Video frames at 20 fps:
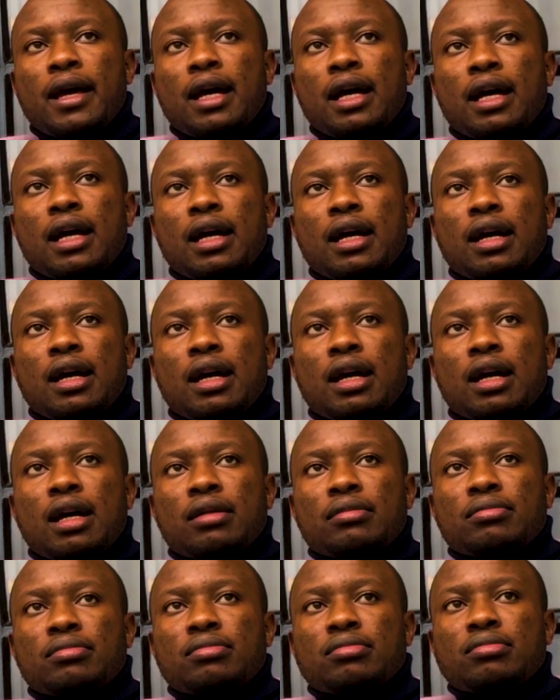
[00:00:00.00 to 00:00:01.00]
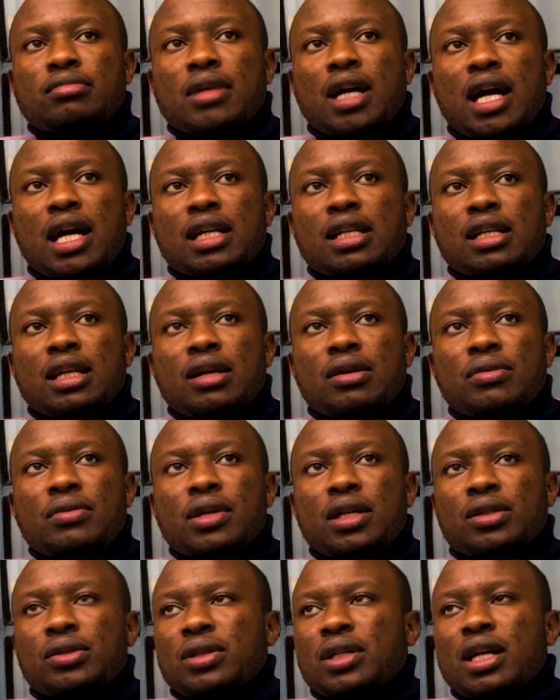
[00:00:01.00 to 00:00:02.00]
and
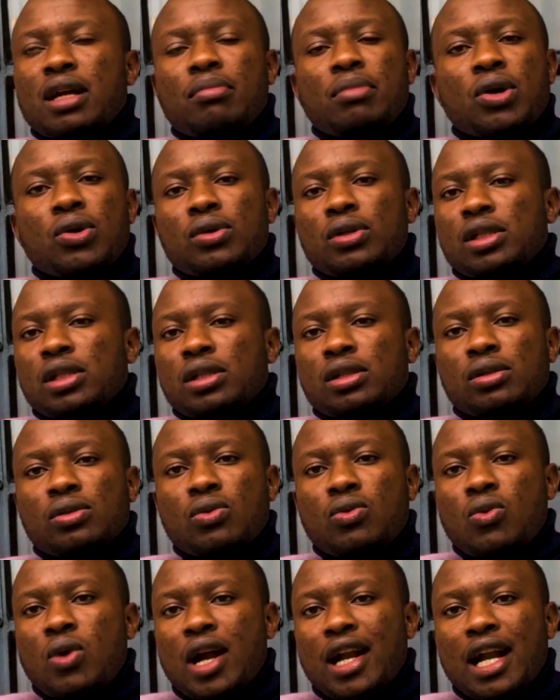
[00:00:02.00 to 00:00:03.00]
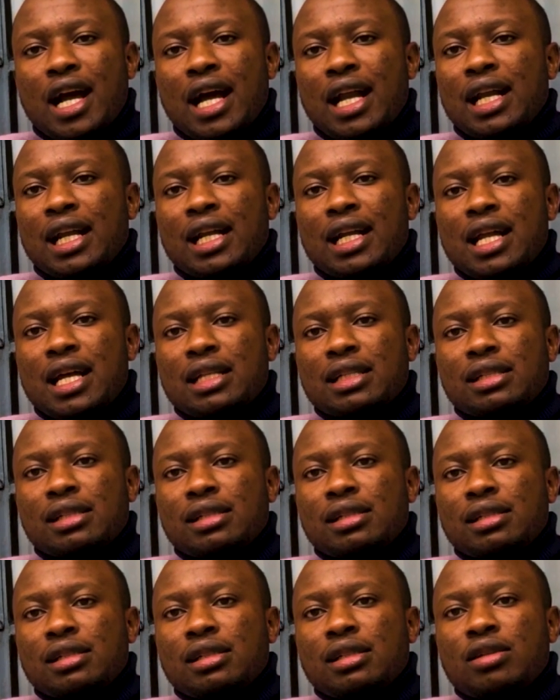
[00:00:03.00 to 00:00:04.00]
we are talking about
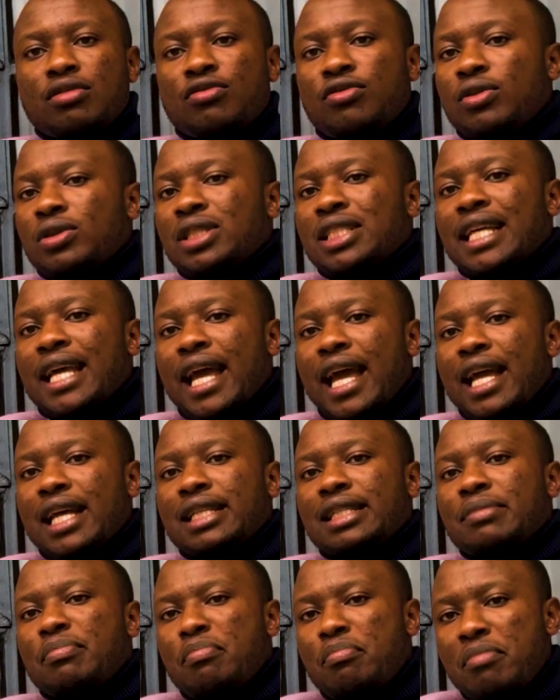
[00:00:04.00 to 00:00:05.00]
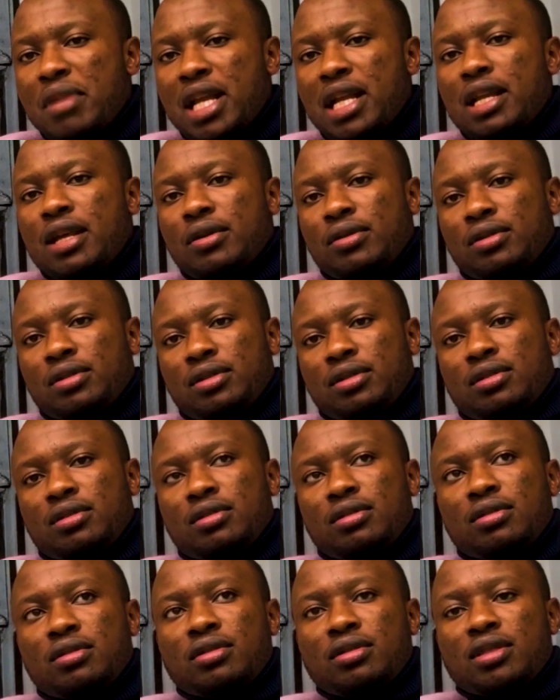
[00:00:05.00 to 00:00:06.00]
148 million
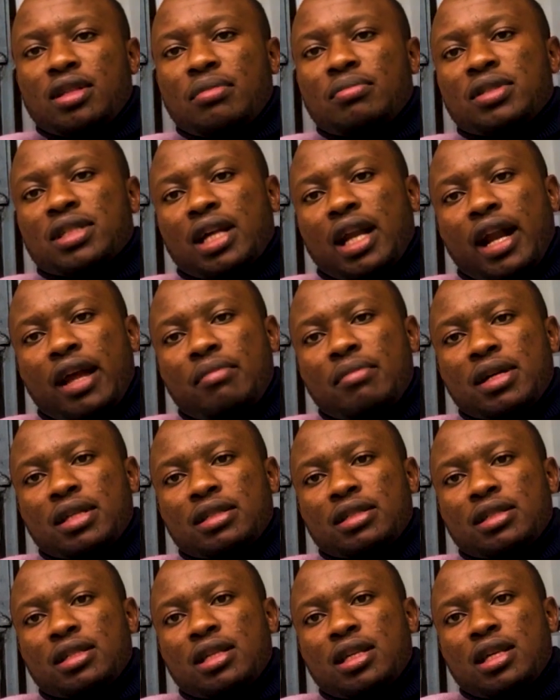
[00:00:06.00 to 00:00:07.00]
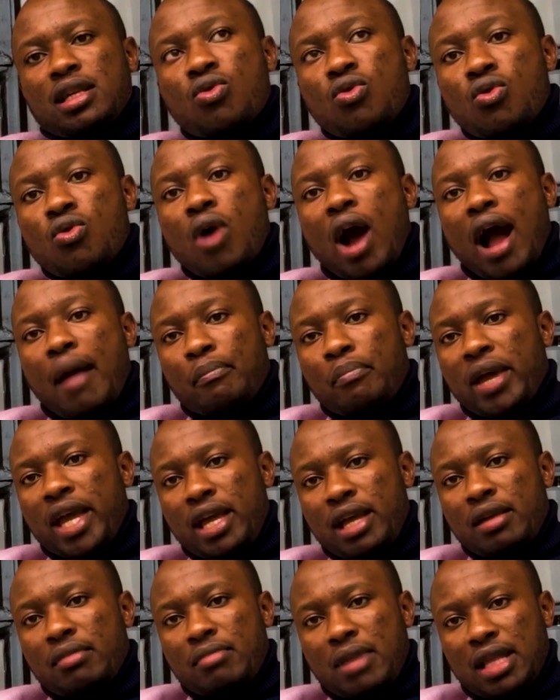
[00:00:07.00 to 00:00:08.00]
subscribers who are
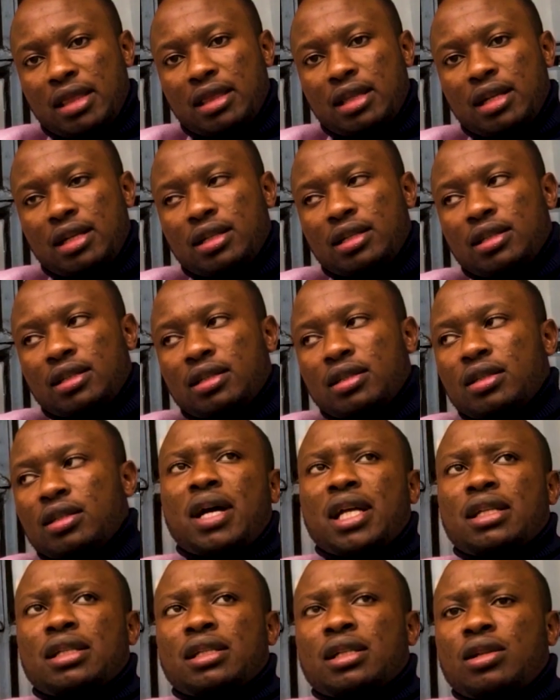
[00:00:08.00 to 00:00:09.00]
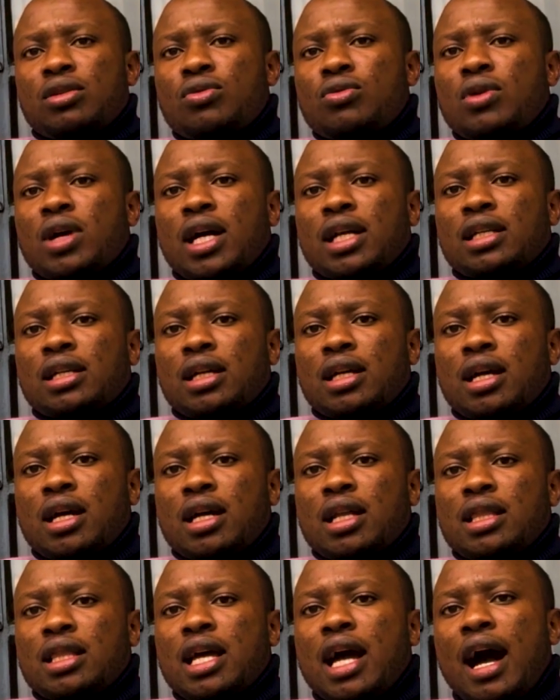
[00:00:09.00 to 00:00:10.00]
paying monthly. But look at
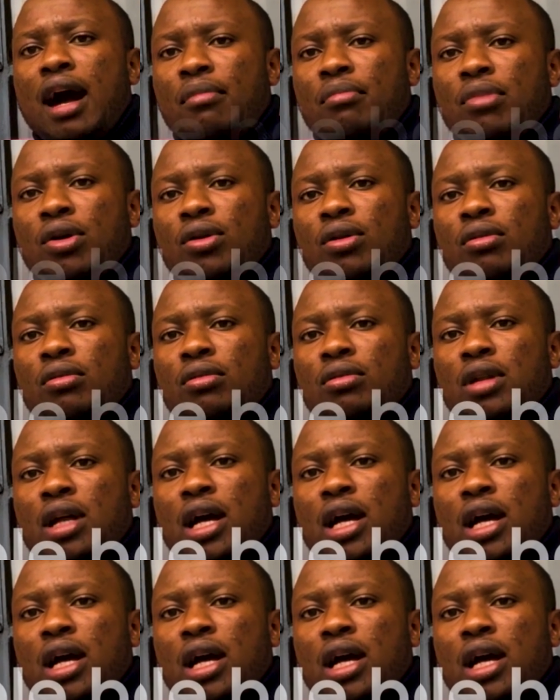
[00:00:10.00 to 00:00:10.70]
the humble